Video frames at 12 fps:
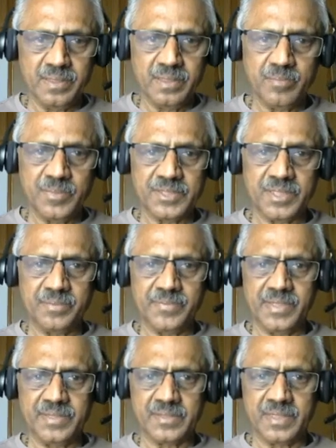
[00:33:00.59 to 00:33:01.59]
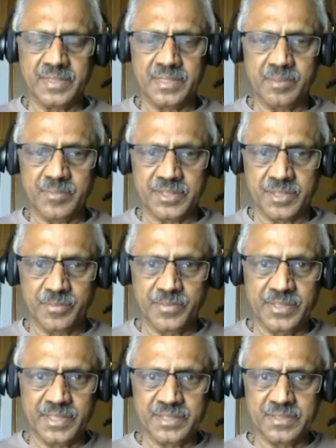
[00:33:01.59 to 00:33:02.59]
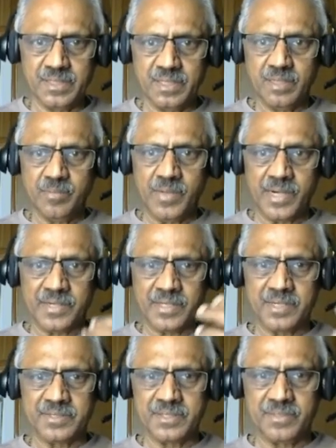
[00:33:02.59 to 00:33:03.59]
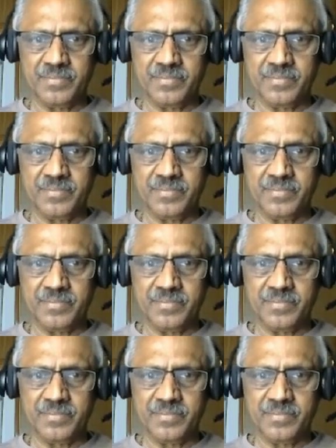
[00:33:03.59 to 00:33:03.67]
measure of A is contained in measure of B. That is monotonicity.